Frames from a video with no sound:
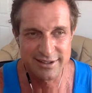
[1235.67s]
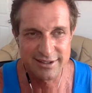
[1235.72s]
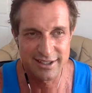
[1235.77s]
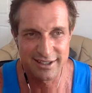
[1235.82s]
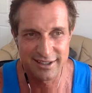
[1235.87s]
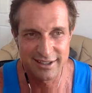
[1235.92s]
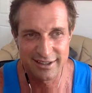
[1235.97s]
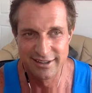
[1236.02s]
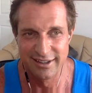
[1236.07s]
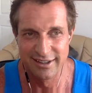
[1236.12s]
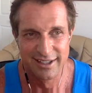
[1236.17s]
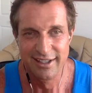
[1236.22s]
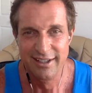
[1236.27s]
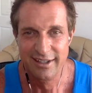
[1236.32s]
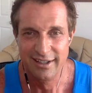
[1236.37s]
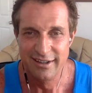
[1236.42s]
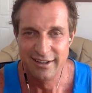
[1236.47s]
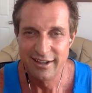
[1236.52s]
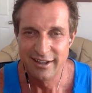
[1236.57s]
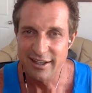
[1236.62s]
uh,
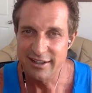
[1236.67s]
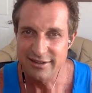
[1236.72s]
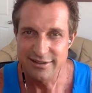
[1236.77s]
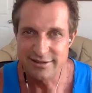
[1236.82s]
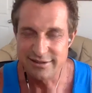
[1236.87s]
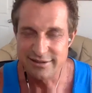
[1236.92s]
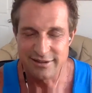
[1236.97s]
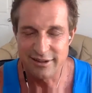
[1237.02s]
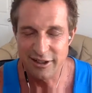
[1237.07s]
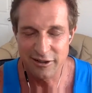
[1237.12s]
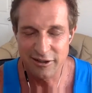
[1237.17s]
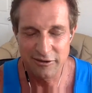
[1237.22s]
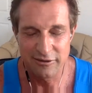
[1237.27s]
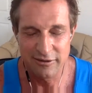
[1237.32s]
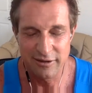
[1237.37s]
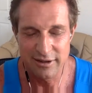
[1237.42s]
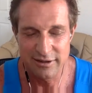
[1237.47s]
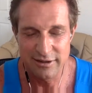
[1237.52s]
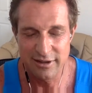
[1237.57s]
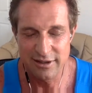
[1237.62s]
as all
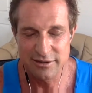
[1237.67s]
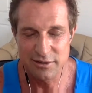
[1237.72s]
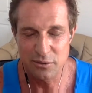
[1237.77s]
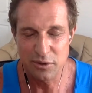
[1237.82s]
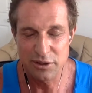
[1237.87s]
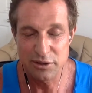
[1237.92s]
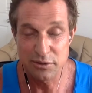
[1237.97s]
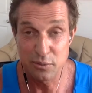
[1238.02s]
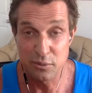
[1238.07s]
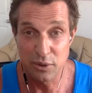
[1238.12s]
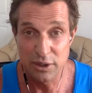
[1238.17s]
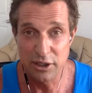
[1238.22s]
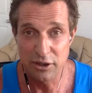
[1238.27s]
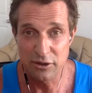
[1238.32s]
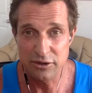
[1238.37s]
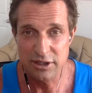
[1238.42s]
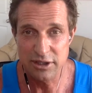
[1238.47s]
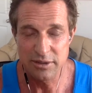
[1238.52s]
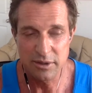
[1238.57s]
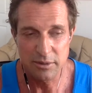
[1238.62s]
as it was when you're
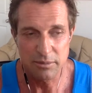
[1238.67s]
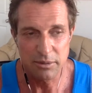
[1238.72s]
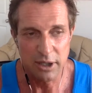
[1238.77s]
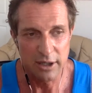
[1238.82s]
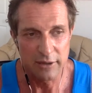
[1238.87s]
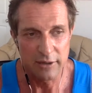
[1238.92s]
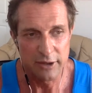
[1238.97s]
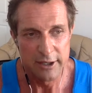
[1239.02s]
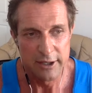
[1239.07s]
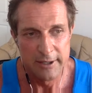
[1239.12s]
sleep deprived.